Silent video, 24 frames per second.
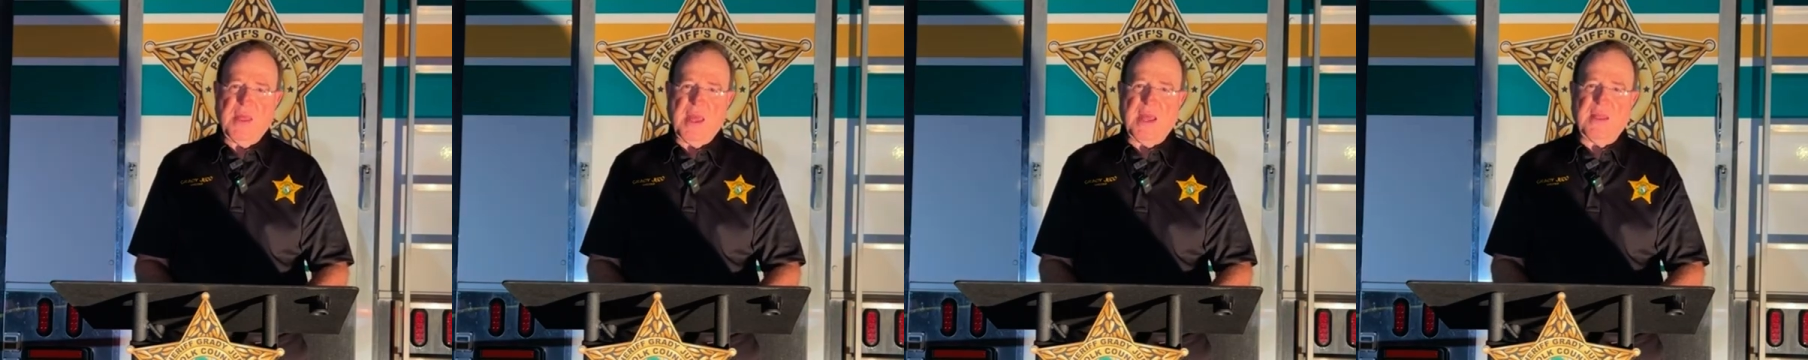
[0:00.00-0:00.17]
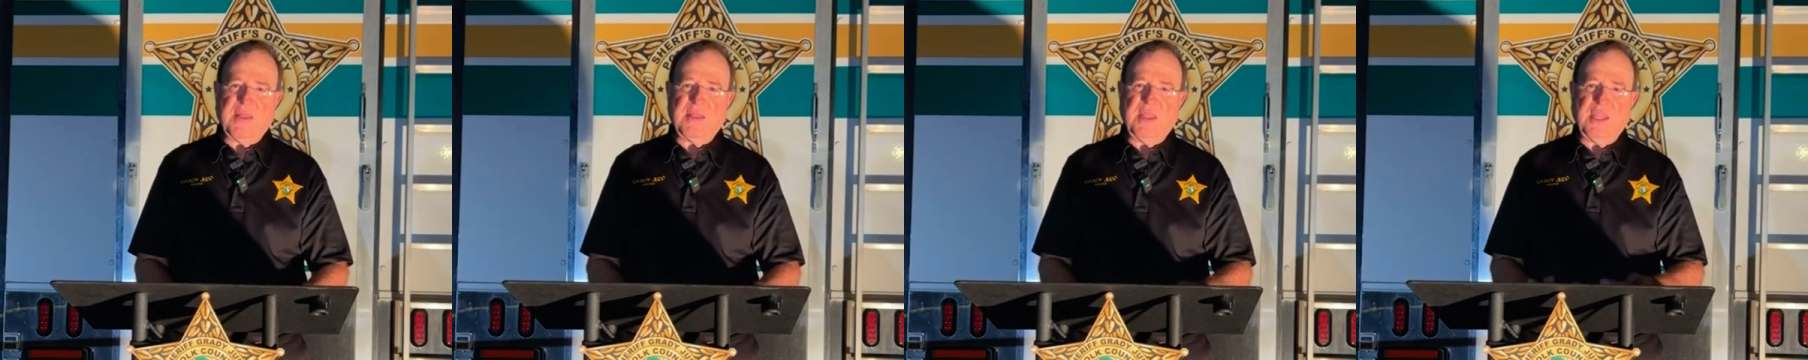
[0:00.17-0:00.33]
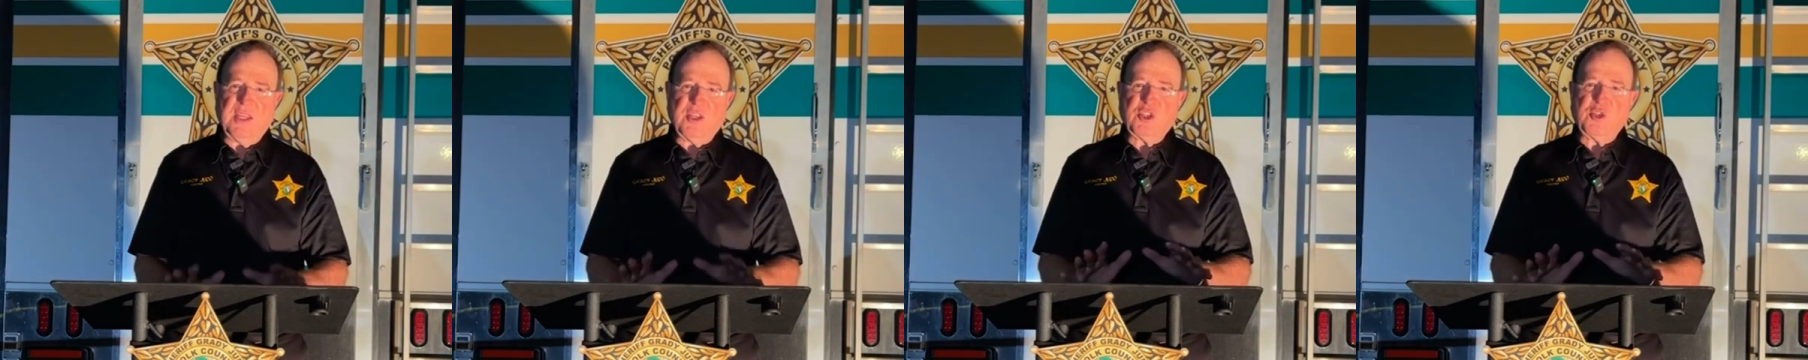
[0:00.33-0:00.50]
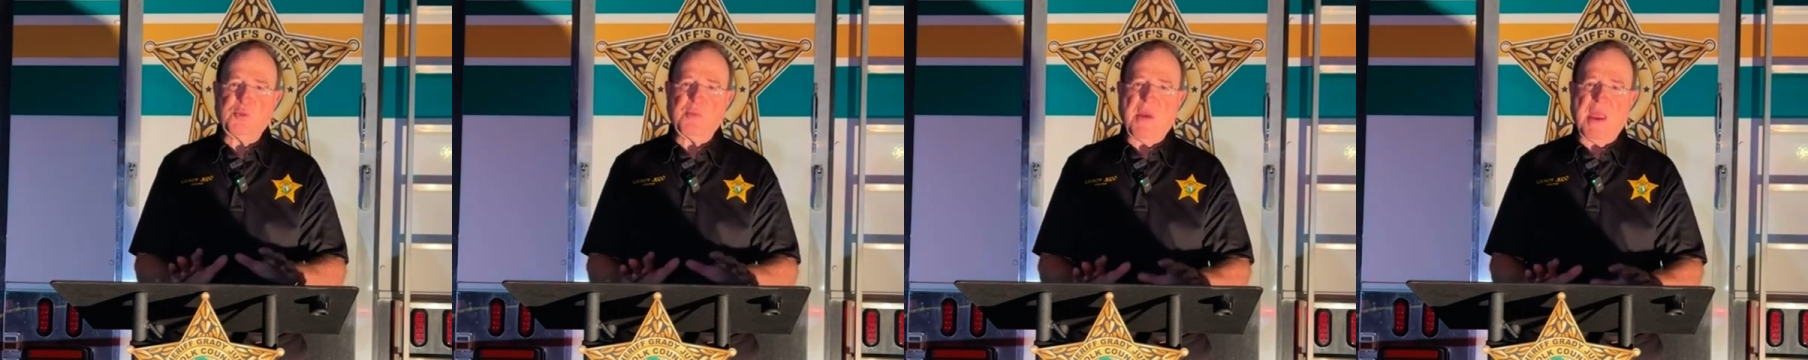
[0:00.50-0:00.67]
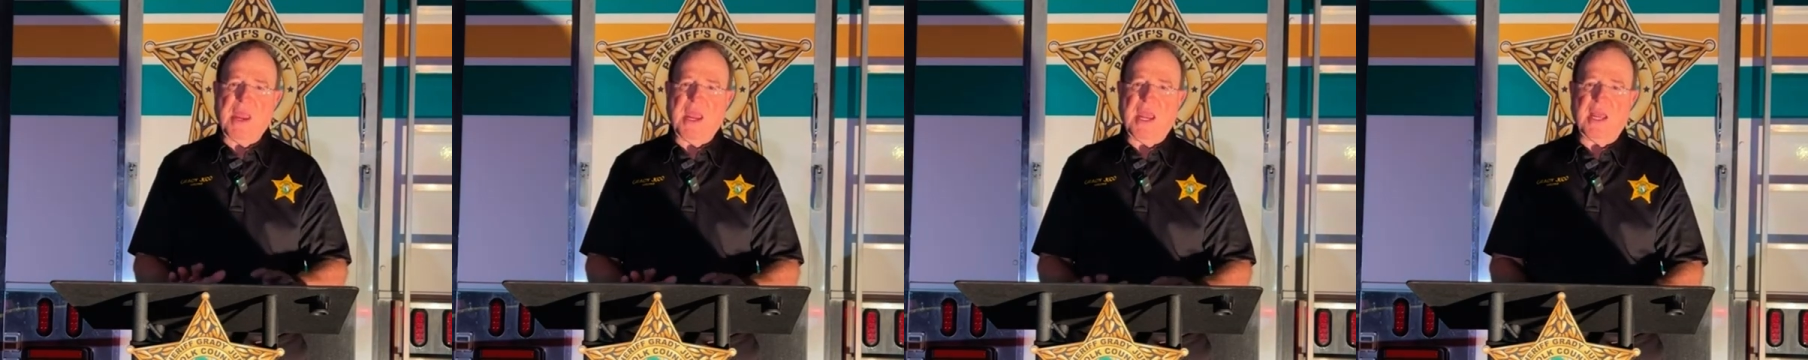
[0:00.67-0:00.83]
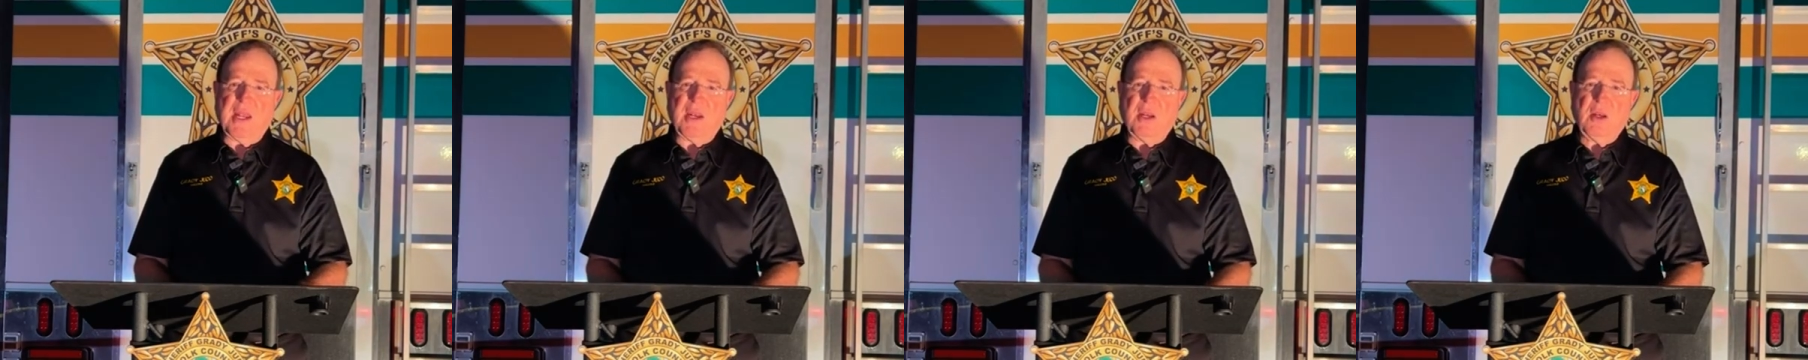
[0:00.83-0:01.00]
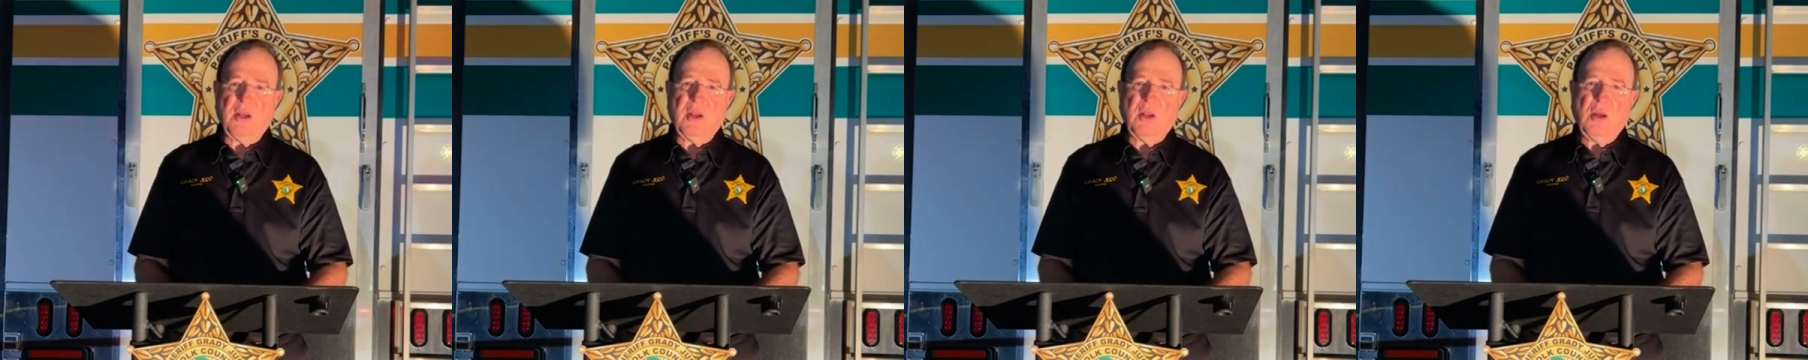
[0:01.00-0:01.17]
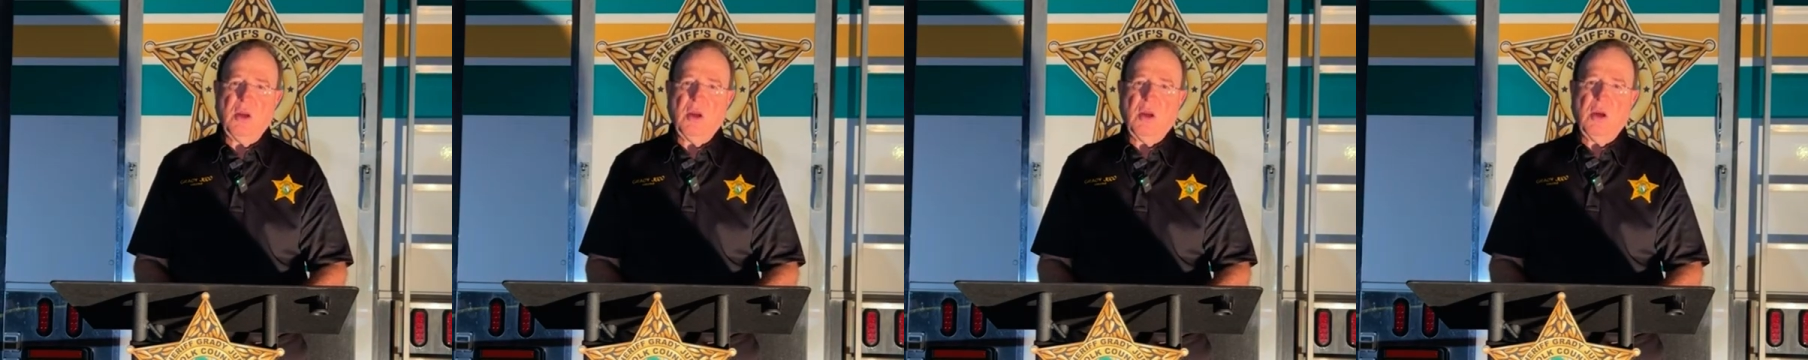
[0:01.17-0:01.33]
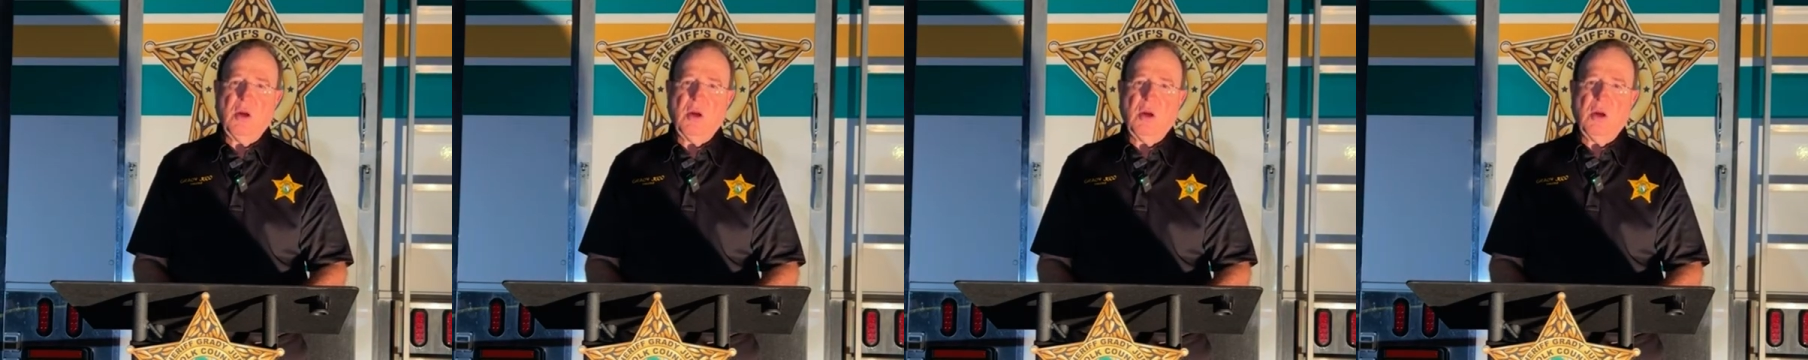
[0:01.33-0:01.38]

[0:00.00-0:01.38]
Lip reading: that this man